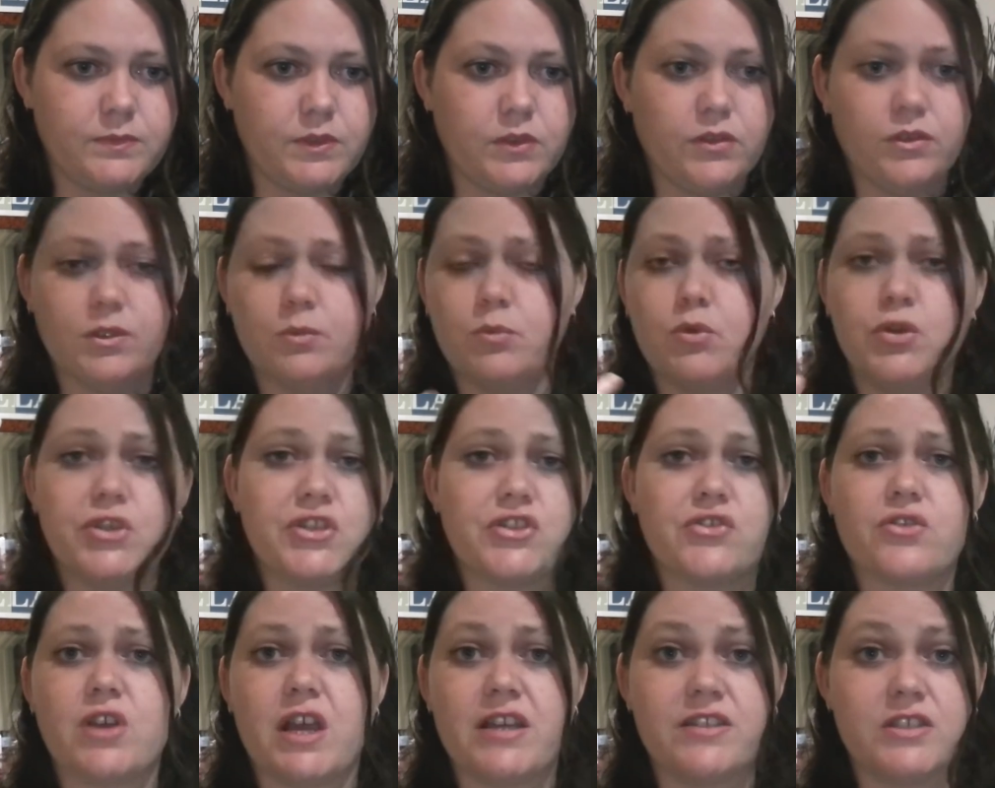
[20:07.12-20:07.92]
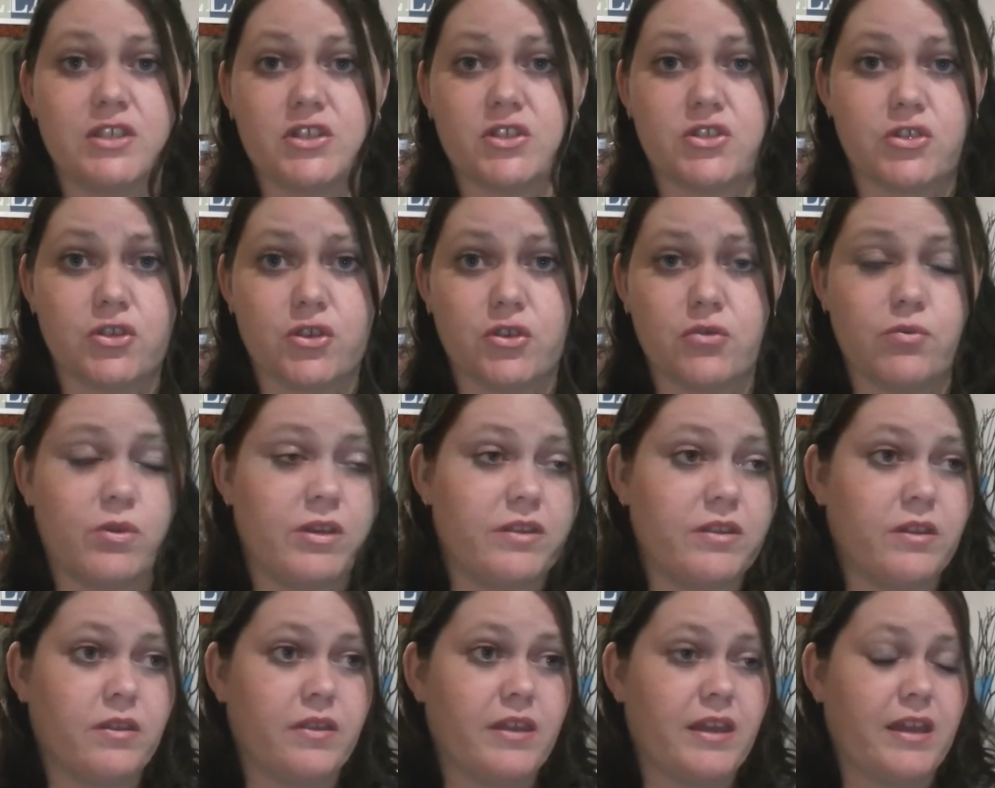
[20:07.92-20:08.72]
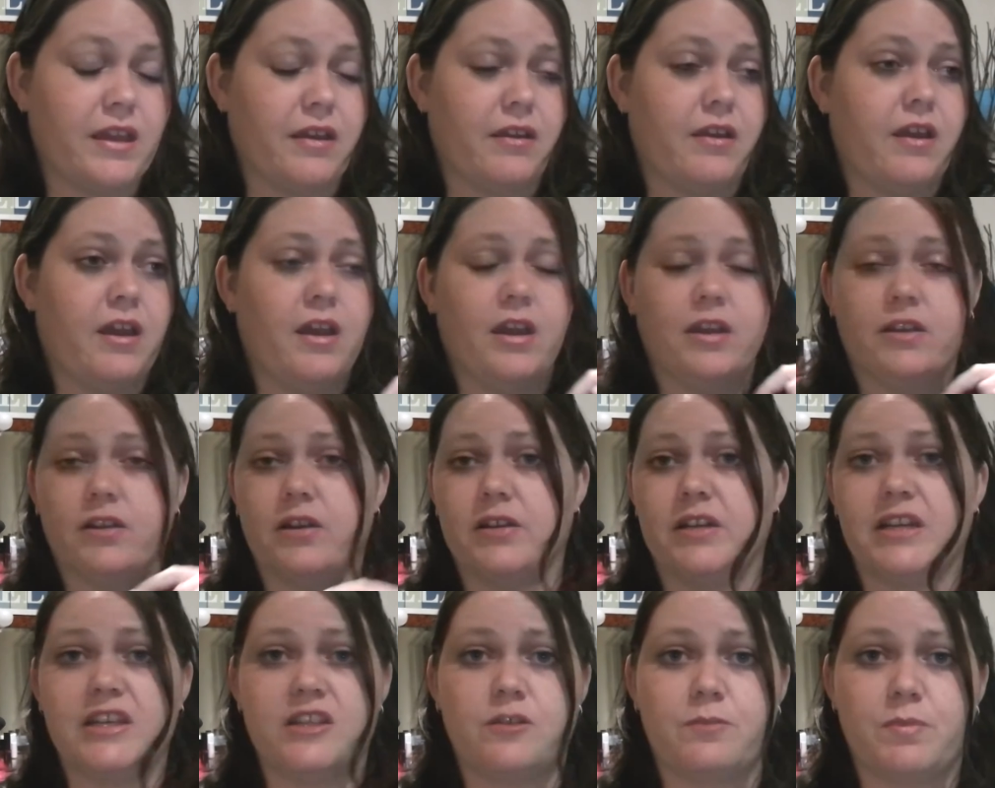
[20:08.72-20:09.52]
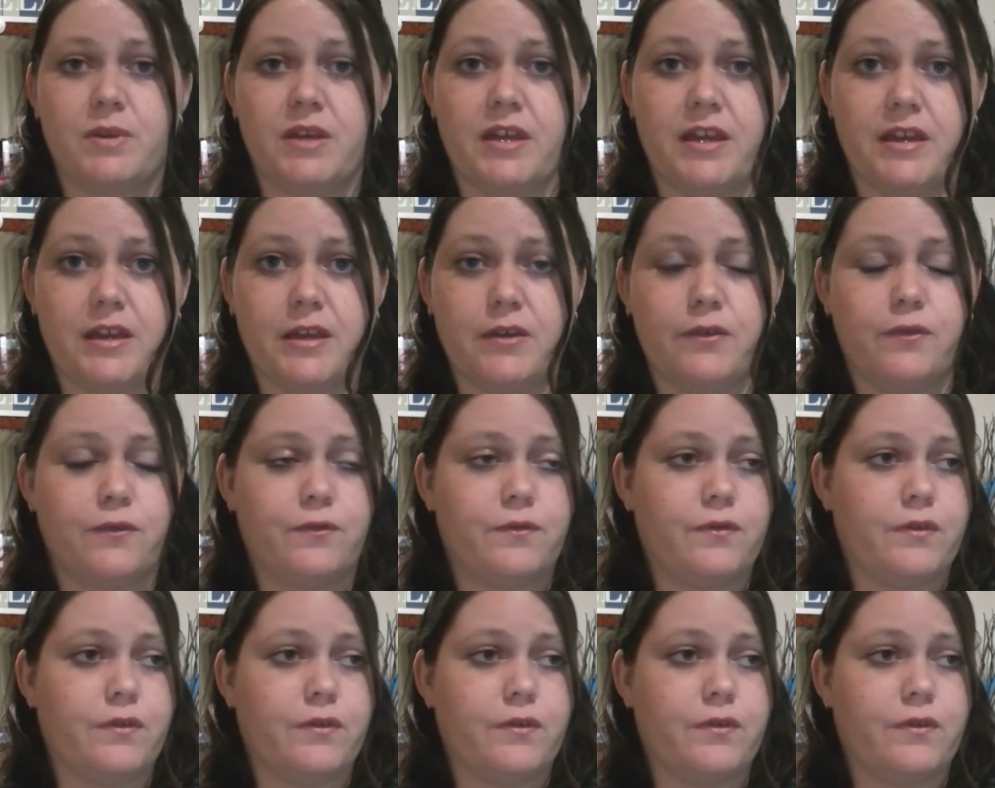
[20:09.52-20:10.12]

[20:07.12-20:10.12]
the moisturizers do, whether they're got SPF,